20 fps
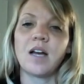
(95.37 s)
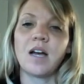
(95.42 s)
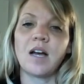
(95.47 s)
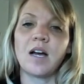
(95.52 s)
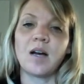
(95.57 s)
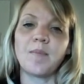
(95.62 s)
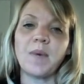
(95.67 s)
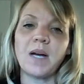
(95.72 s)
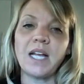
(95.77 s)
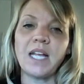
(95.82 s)

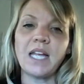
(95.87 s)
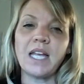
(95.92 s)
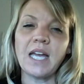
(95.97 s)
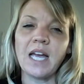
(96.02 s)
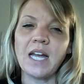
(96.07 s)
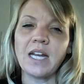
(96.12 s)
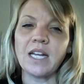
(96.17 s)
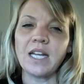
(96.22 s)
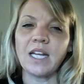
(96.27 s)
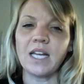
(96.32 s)

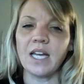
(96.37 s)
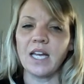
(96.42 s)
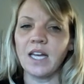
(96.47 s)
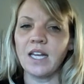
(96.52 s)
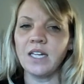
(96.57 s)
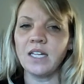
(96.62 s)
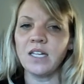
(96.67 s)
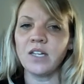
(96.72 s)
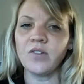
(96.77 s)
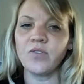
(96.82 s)
Again, it
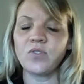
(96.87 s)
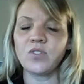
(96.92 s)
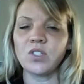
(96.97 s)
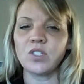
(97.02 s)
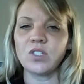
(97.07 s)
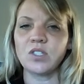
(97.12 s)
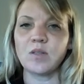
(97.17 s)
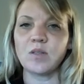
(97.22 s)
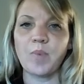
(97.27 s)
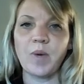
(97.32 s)
kind of
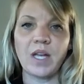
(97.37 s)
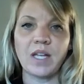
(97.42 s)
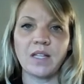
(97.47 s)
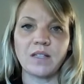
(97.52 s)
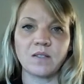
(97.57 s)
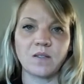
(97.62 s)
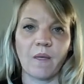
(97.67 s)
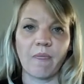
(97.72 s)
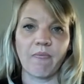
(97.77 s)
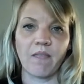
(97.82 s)
just
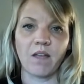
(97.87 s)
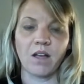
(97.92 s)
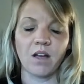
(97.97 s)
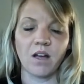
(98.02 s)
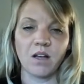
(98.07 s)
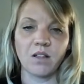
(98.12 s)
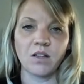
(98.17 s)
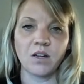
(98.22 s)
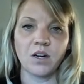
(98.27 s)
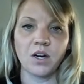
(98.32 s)
depends on the
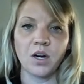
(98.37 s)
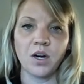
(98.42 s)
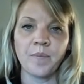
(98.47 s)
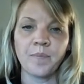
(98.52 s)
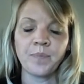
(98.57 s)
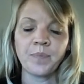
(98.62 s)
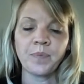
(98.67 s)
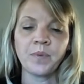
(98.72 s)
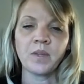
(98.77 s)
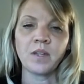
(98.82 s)
color.
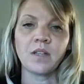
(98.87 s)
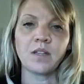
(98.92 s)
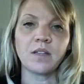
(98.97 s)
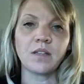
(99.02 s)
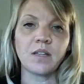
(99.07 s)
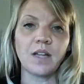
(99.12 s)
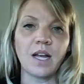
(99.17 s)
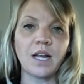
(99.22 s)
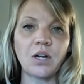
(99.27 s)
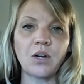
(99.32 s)

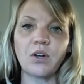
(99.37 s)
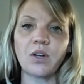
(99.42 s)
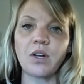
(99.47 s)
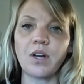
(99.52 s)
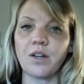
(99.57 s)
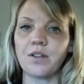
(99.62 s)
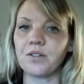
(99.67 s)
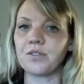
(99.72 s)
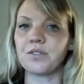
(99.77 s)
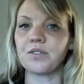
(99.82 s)
Lighter
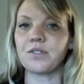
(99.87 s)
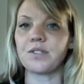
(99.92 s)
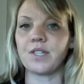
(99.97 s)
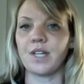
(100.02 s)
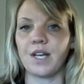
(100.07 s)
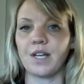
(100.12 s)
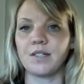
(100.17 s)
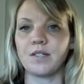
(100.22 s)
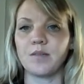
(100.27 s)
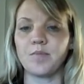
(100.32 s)
colors
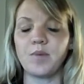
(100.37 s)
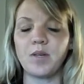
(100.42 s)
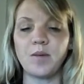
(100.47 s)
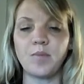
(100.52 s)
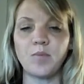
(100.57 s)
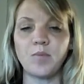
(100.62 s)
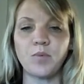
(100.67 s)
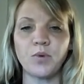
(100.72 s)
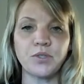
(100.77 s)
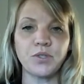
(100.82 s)
tend to be
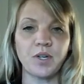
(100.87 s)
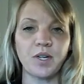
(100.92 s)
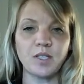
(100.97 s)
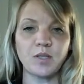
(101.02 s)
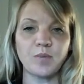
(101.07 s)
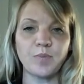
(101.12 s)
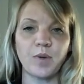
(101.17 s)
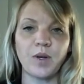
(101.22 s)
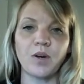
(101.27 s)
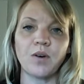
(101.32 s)
more
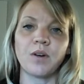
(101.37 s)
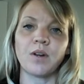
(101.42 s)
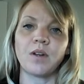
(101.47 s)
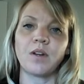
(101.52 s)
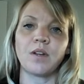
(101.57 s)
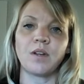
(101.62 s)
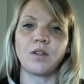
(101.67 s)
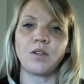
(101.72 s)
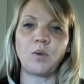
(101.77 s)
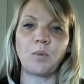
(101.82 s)

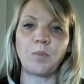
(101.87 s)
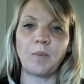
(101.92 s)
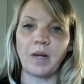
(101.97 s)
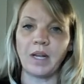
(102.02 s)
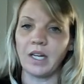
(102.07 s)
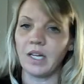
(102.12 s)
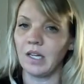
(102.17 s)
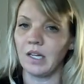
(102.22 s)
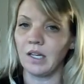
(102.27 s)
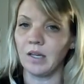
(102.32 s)
transparent and you
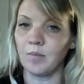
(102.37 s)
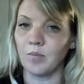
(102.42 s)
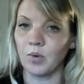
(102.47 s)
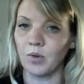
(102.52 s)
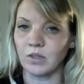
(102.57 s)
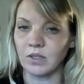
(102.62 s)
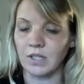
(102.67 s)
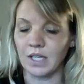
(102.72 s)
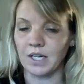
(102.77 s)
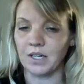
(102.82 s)
might need
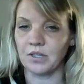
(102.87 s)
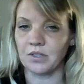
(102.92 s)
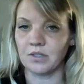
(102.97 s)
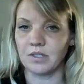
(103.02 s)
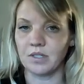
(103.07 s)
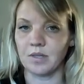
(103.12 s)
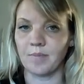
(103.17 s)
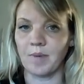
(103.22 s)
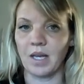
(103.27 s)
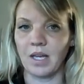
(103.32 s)
more layers
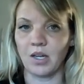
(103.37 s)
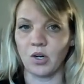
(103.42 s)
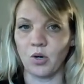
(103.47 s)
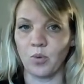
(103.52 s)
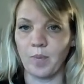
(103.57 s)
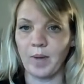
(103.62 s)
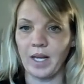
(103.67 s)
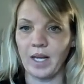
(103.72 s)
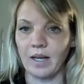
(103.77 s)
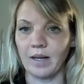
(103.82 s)
to make it
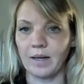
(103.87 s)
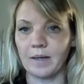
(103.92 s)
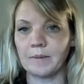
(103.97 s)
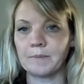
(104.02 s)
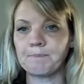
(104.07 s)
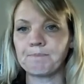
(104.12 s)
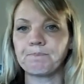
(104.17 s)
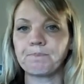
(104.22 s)
opaque.